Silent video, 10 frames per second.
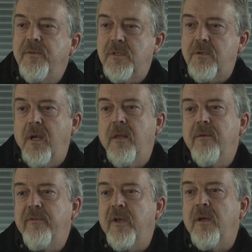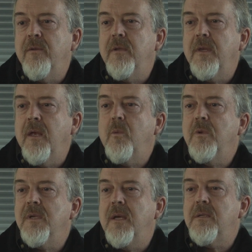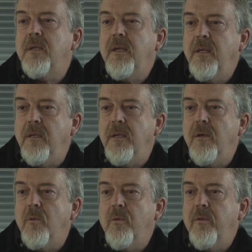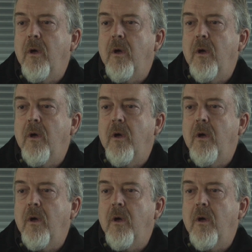of Australia found that that was actually illegal.